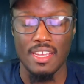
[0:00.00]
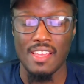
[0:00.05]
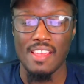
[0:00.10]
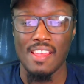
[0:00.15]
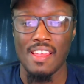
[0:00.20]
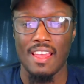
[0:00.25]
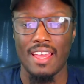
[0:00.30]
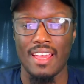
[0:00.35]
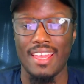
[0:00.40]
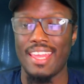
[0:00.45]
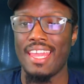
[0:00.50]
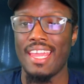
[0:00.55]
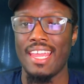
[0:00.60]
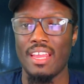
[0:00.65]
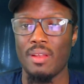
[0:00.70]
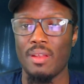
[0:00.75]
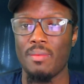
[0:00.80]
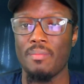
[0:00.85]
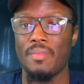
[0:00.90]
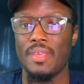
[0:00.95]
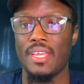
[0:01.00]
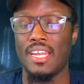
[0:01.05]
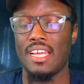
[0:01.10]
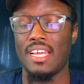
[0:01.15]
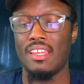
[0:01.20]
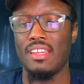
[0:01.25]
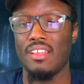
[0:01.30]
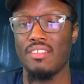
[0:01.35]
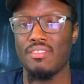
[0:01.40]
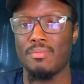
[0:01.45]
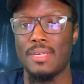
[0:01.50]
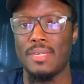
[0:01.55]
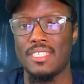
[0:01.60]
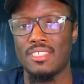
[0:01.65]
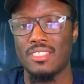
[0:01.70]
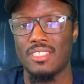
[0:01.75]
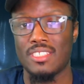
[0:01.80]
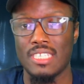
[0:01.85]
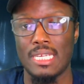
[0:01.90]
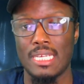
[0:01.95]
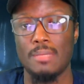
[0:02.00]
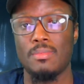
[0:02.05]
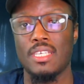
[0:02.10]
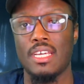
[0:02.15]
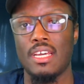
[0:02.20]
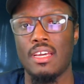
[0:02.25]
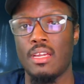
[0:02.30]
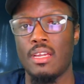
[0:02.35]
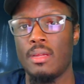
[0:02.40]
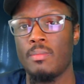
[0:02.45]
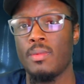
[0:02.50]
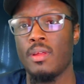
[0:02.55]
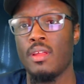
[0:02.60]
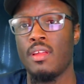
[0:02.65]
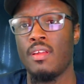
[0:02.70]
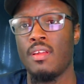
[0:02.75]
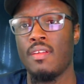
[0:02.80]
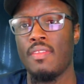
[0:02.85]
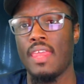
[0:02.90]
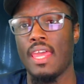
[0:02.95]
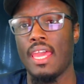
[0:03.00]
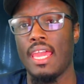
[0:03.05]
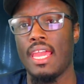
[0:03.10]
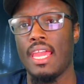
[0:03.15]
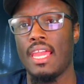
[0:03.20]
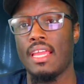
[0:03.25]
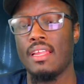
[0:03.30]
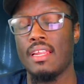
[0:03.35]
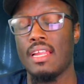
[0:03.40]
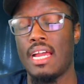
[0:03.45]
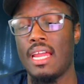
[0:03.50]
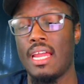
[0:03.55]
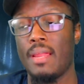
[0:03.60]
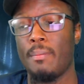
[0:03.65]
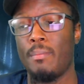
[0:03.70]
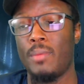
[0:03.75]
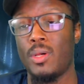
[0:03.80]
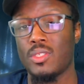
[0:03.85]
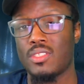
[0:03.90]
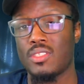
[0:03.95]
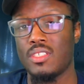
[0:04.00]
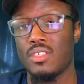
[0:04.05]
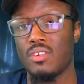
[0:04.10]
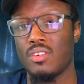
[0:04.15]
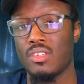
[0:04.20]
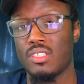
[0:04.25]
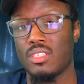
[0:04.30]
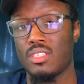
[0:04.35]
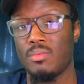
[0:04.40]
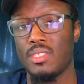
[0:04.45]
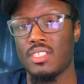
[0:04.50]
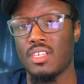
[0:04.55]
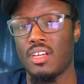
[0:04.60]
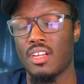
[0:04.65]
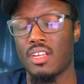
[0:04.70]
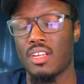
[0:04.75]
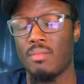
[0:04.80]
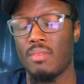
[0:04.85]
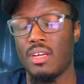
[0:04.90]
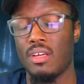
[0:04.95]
I hate him and I love him at the same time. And I am mostly going to be talking about